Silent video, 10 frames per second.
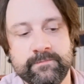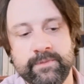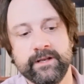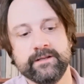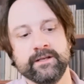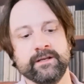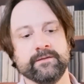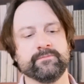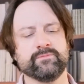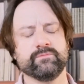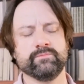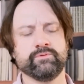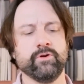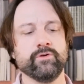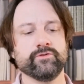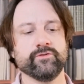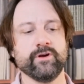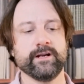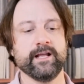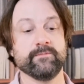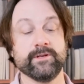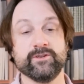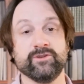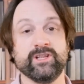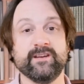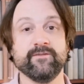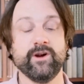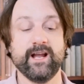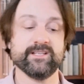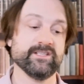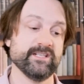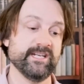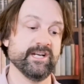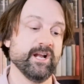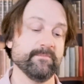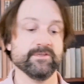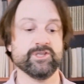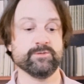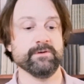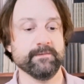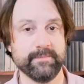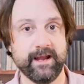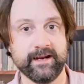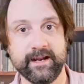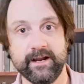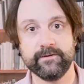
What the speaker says: But the prodrug element, your liver has to eat it up and spit it back out.